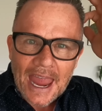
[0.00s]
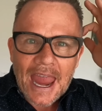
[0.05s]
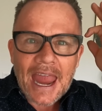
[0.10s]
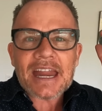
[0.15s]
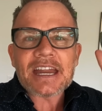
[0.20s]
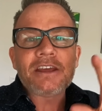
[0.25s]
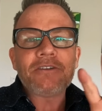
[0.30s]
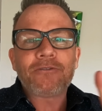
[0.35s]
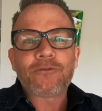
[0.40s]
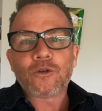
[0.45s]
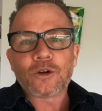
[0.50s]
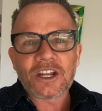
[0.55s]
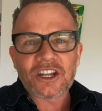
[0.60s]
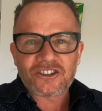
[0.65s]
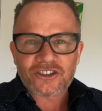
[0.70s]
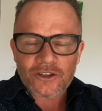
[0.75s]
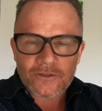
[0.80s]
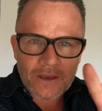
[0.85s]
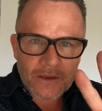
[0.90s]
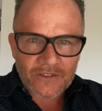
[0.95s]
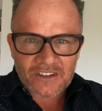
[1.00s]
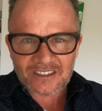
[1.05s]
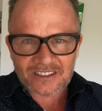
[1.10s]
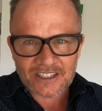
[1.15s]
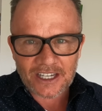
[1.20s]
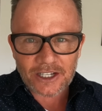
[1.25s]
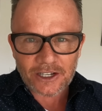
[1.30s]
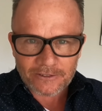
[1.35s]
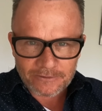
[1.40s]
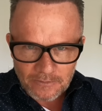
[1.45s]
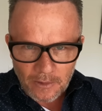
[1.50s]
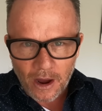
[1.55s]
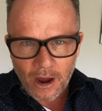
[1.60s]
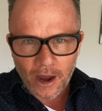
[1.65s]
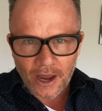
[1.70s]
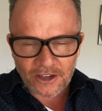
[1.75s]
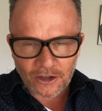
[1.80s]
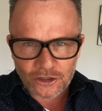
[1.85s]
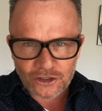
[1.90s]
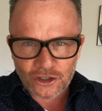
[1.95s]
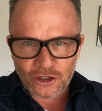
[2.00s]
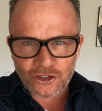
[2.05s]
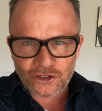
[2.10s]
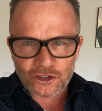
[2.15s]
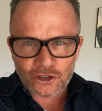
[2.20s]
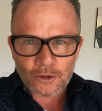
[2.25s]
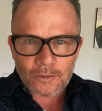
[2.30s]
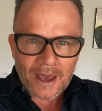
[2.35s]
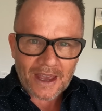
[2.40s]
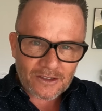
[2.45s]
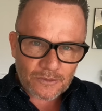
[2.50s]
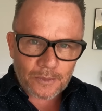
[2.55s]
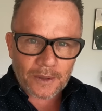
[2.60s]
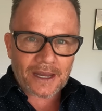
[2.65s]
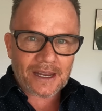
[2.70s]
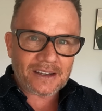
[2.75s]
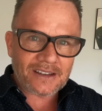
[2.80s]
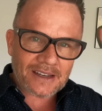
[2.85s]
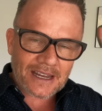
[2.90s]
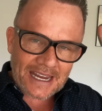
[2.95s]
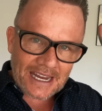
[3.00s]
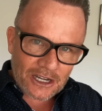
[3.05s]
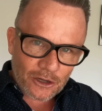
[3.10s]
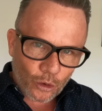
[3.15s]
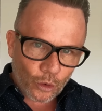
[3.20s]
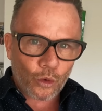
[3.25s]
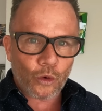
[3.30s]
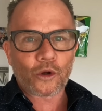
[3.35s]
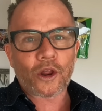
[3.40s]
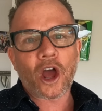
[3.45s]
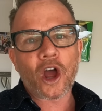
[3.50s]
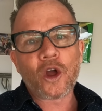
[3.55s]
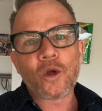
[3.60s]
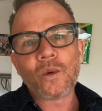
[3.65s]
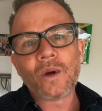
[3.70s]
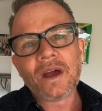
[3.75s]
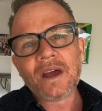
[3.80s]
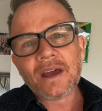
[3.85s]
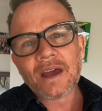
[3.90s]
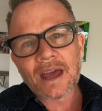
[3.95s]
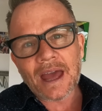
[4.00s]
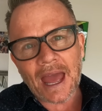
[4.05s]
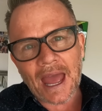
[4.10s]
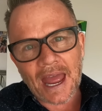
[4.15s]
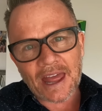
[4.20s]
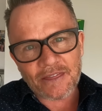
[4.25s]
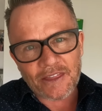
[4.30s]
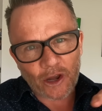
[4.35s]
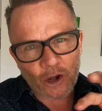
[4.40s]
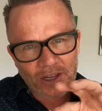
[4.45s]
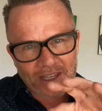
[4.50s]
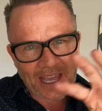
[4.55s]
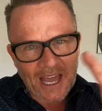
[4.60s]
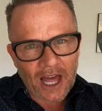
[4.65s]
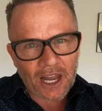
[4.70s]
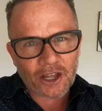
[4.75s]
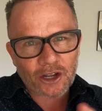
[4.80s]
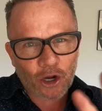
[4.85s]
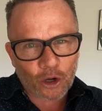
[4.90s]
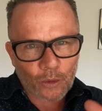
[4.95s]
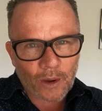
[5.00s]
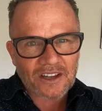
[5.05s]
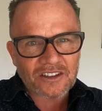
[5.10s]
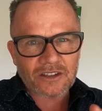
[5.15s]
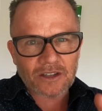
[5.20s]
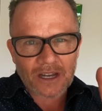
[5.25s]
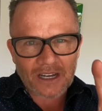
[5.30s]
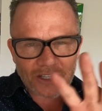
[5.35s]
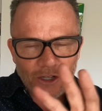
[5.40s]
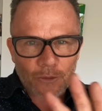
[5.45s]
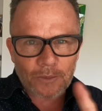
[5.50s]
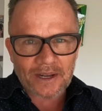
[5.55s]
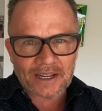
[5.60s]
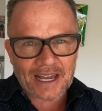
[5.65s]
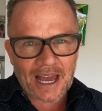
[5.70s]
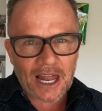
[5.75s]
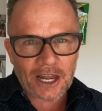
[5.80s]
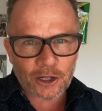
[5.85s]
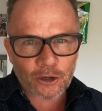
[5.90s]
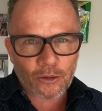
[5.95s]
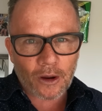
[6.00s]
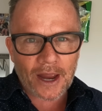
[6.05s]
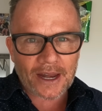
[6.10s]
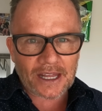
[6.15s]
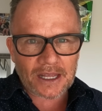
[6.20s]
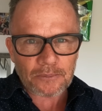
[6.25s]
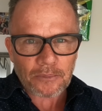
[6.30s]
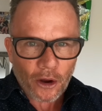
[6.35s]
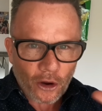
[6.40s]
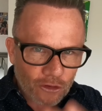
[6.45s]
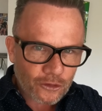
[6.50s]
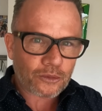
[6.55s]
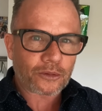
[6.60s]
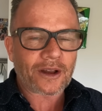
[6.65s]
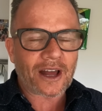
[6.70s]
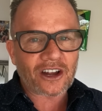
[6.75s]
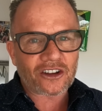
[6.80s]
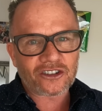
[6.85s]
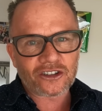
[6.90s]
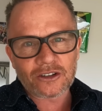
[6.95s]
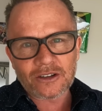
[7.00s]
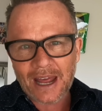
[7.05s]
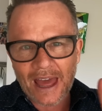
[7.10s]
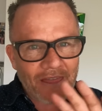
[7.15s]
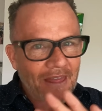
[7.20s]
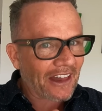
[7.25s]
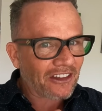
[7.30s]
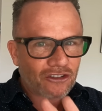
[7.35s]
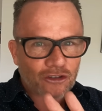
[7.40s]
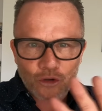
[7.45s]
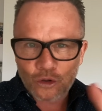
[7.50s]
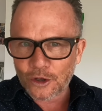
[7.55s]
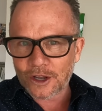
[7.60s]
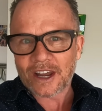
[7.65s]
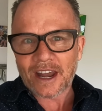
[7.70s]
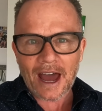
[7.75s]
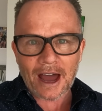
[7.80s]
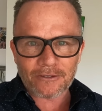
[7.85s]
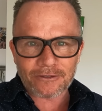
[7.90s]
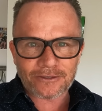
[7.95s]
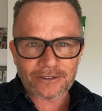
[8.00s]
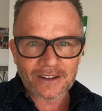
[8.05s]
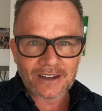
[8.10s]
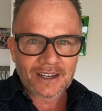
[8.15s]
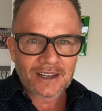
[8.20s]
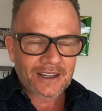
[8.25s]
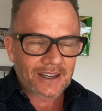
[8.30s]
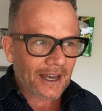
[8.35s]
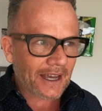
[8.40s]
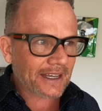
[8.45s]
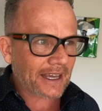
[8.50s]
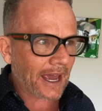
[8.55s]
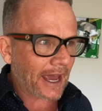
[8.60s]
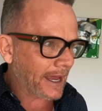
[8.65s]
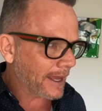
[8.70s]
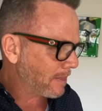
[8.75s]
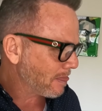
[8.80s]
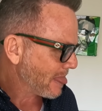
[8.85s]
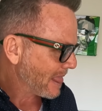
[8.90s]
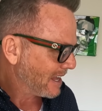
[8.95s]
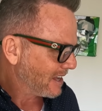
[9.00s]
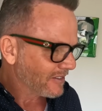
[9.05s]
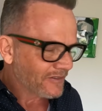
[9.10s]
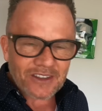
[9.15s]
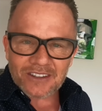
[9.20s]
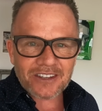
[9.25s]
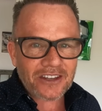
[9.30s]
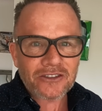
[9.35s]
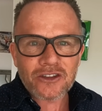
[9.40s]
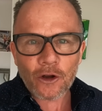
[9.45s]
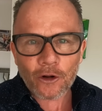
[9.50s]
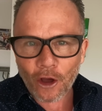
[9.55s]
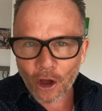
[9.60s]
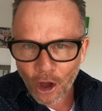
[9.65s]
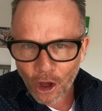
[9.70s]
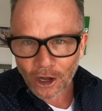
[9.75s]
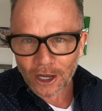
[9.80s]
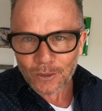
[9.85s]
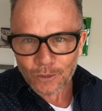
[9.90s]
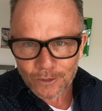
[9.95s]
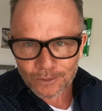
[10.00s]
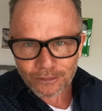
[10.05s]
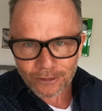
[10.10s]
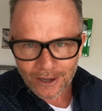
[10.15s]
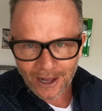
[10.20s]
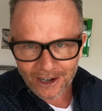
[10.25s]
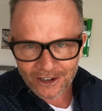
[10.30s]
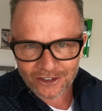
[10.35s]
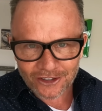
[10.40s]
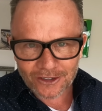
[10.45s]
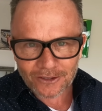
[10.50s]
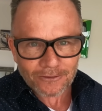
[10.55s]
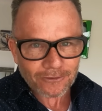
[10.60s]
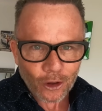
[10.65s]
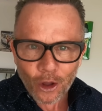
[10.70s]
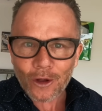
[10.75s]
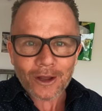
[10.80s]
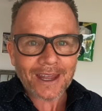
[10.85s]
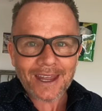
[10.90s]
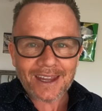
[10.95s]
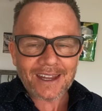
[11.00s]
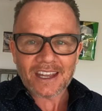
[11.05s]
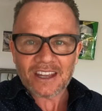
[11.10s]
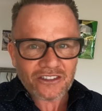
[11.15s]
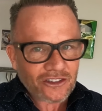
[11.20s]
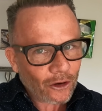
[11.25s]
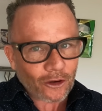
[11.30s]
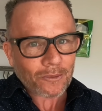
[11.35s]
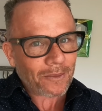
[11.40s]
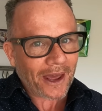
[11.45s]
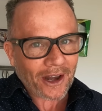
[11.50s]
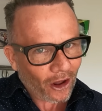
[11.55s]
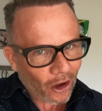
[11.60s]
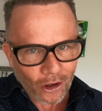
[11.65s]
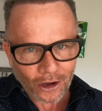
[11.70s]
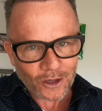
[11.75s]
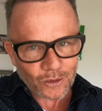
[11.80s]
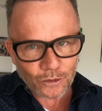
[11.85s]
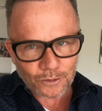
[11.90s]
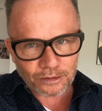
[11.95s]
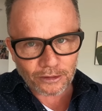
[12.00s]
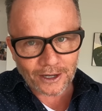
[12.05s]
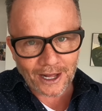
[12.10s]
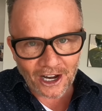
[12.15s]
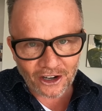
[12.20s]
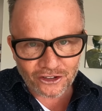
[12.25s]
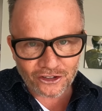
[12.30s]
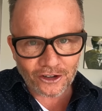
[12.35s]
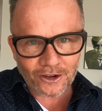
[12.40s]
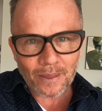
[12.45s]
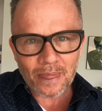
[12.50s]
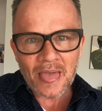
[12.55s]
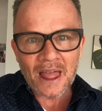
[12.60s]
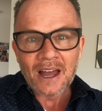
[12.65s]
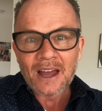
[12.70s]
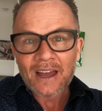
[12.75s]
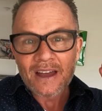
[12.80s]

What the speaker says: Any footage you've ever seen of mine on YouTube has been in auto, and then I color correct it, a little bit of color grading, post-production, and that's good enough, okay? This is not a Hollywood production. Vlogging is not about a Hollywood production.